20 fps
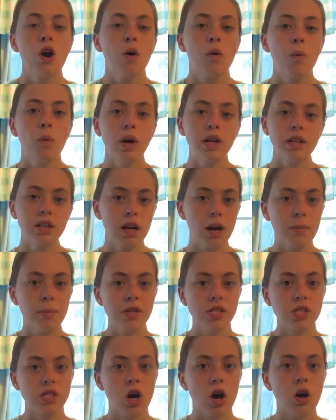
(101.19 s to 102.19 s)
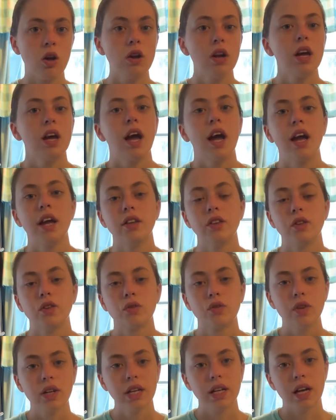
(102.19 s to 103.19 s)
1 cup of salt, and
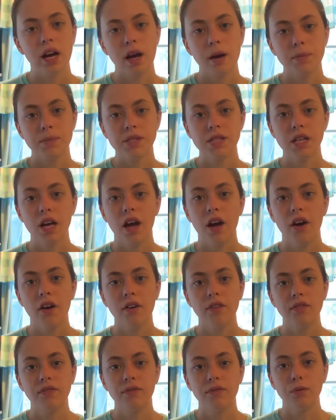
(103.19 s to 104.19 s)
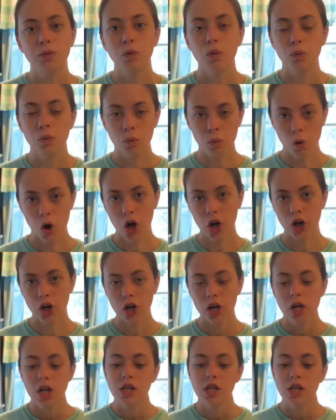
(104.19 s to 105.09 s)
3 cups of water.